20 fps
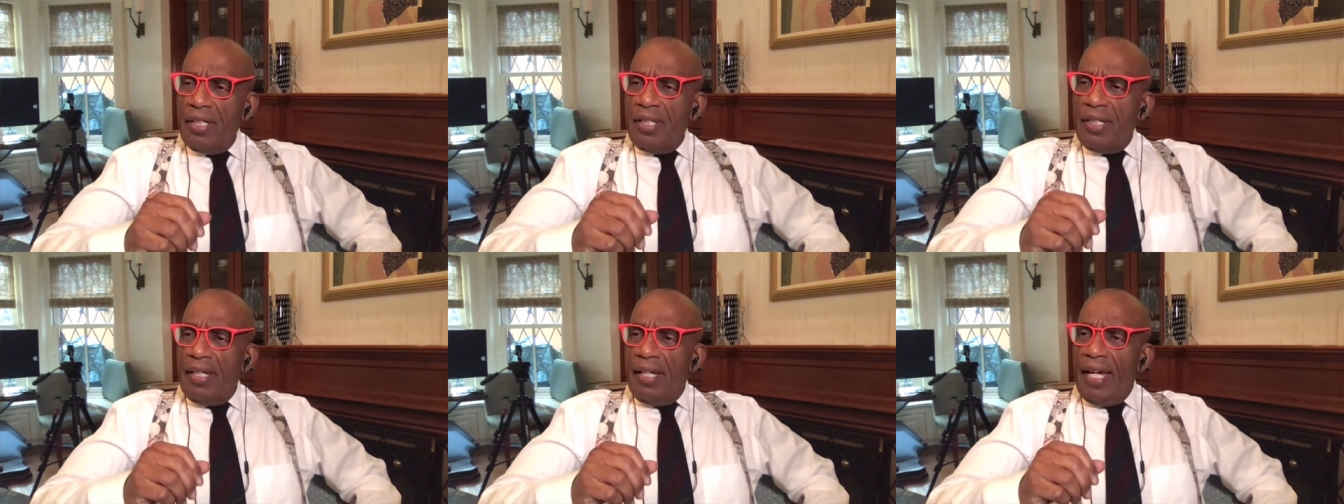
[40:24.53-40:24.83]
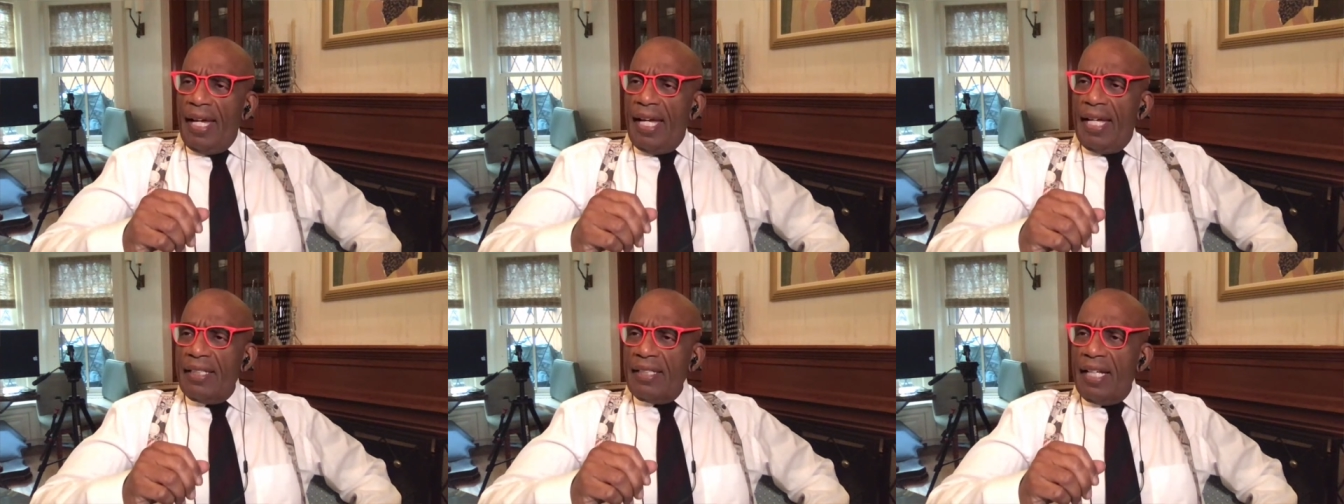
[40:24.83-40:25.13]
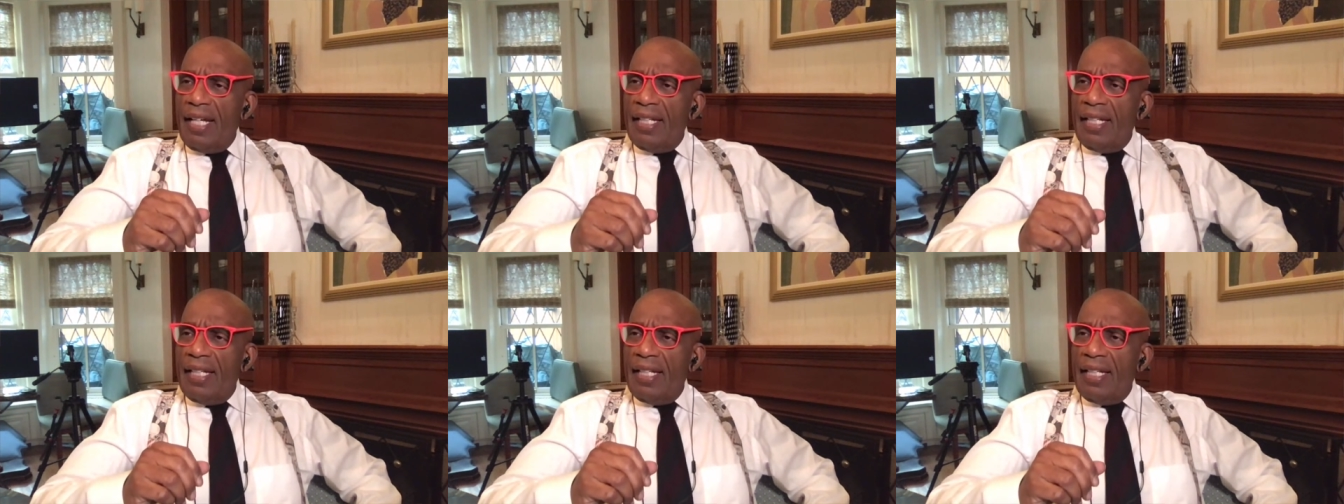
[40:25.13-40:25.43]
And,
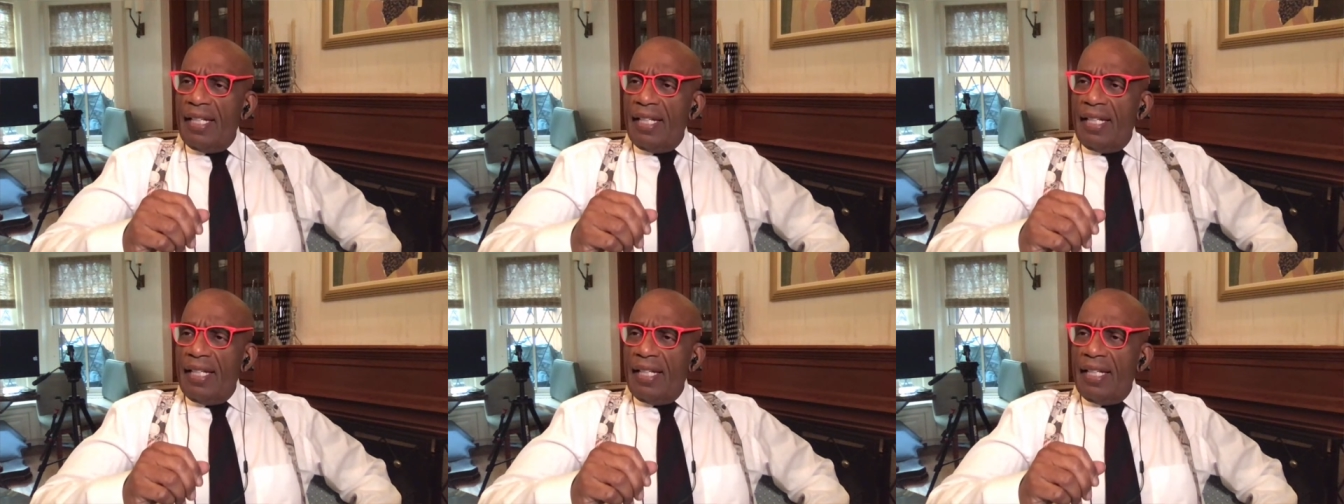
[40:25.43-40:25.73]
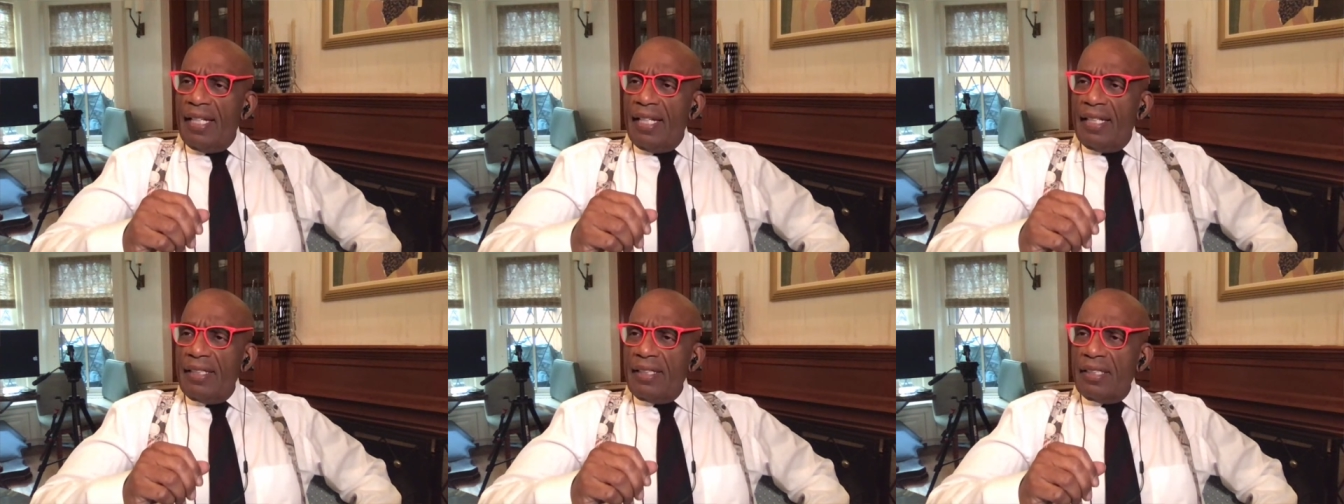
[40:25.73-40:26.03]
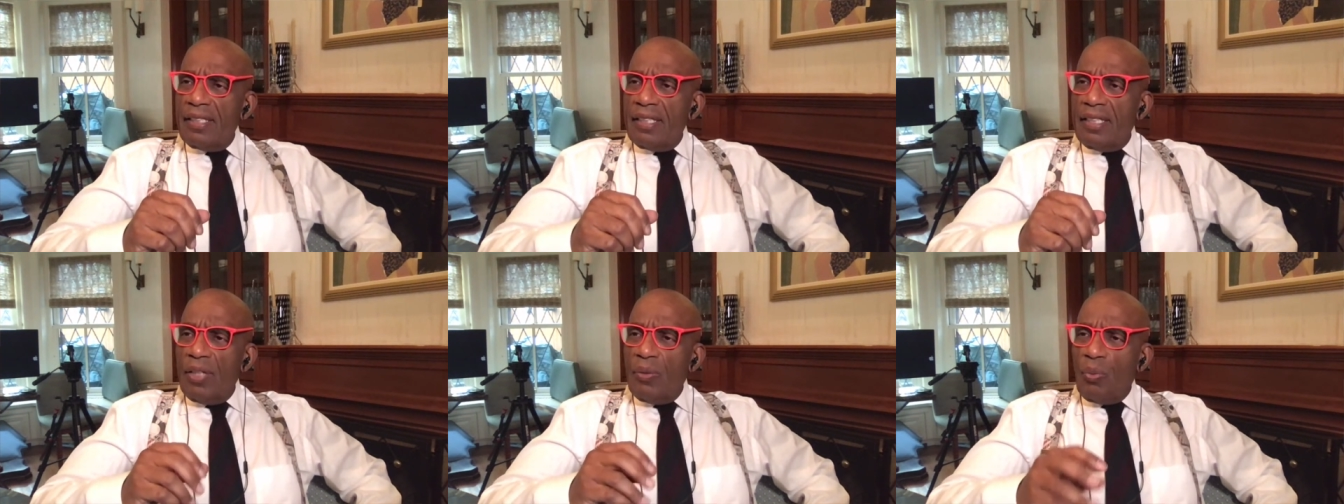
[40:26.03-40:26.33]
and in, in
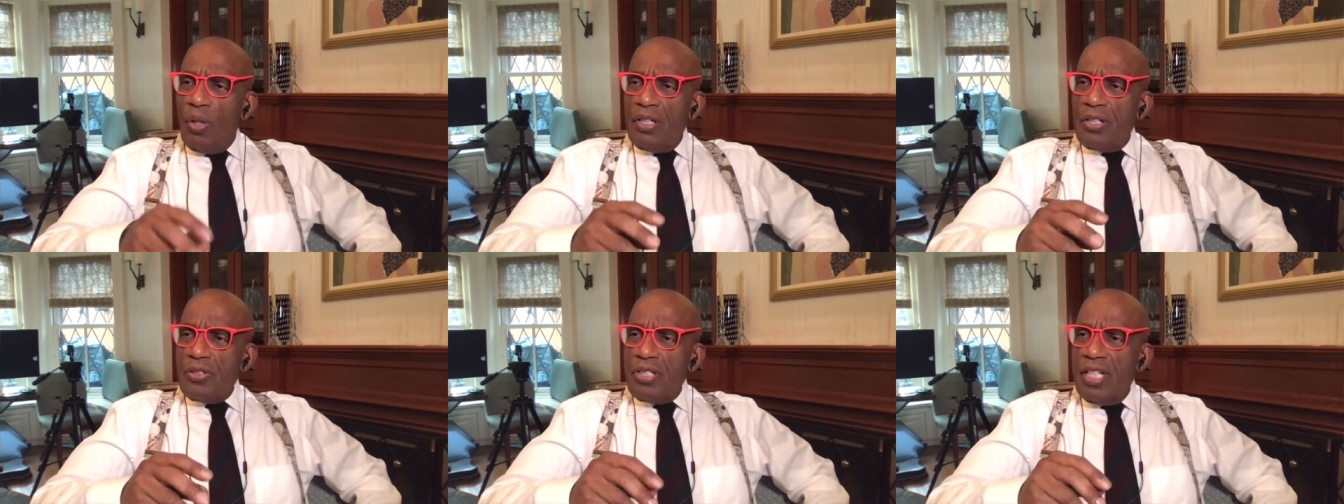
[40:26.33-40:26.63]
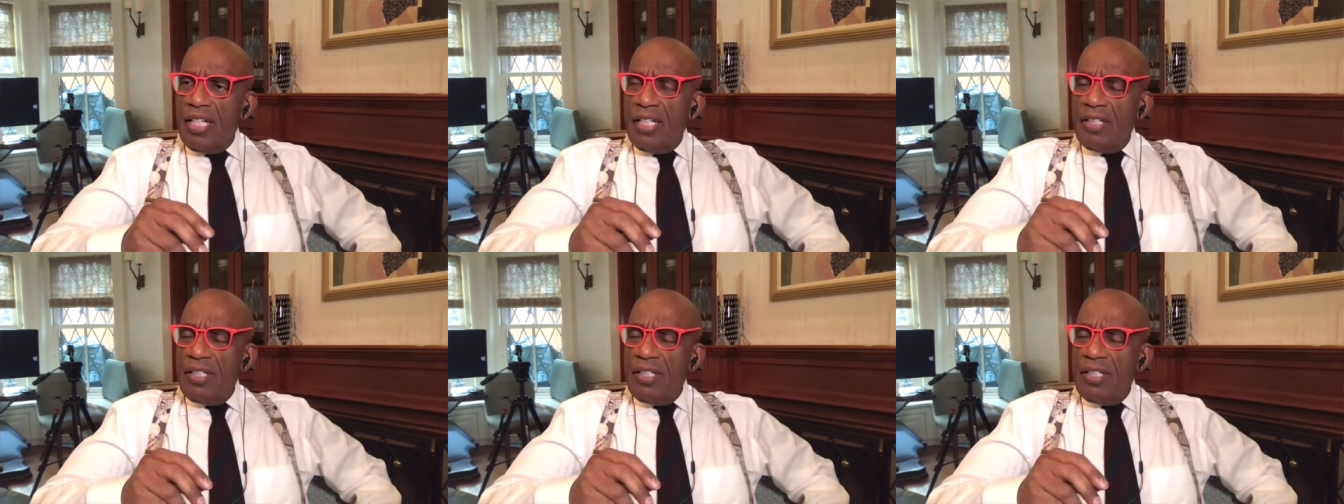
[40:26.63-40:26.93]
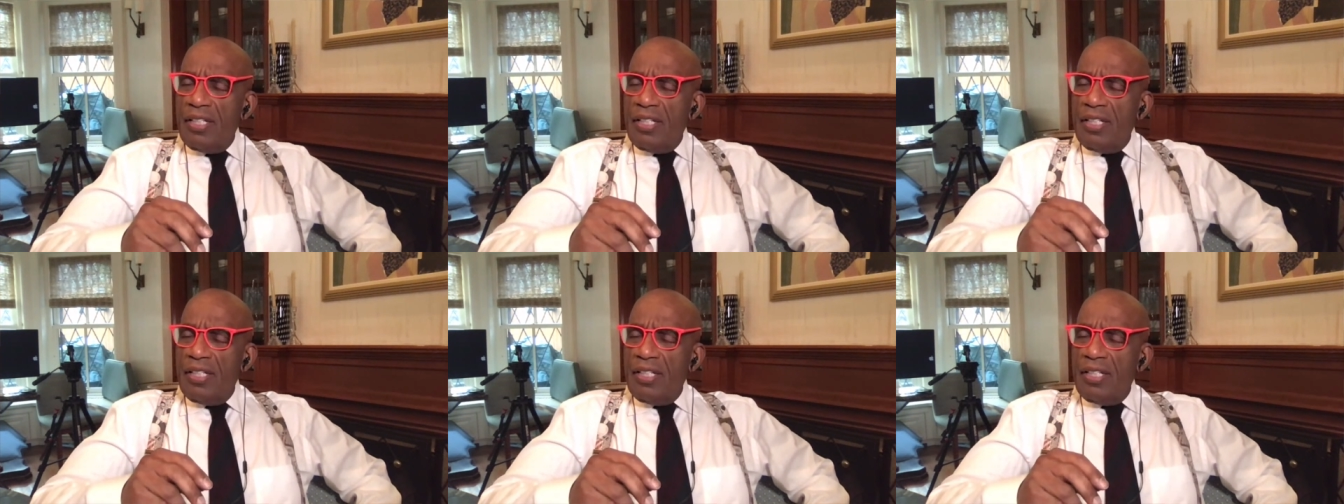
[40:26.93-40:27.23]
one of the
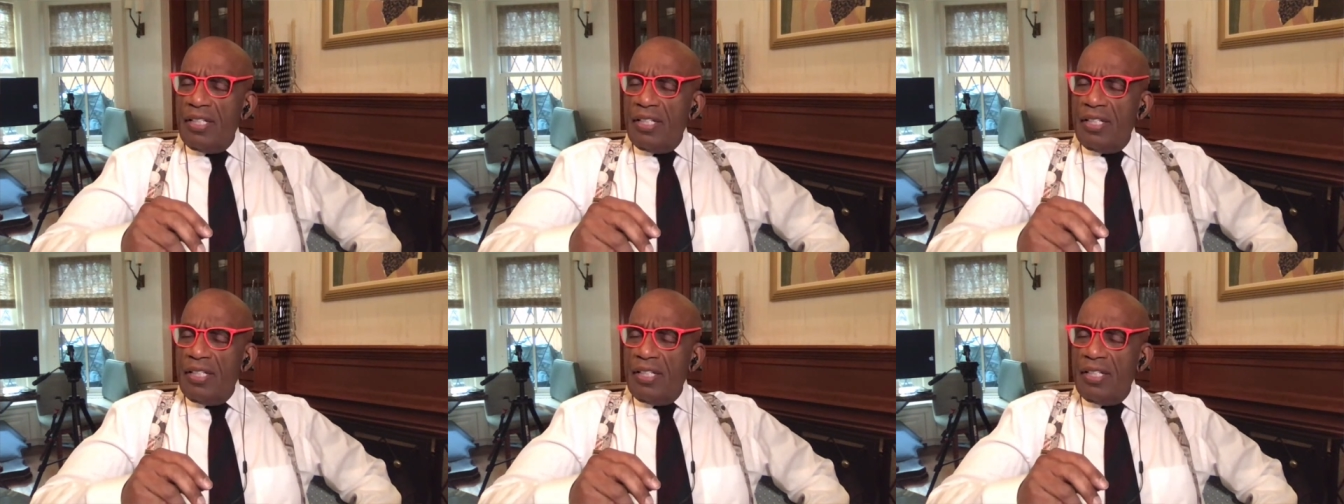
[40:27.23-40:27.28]
scenes,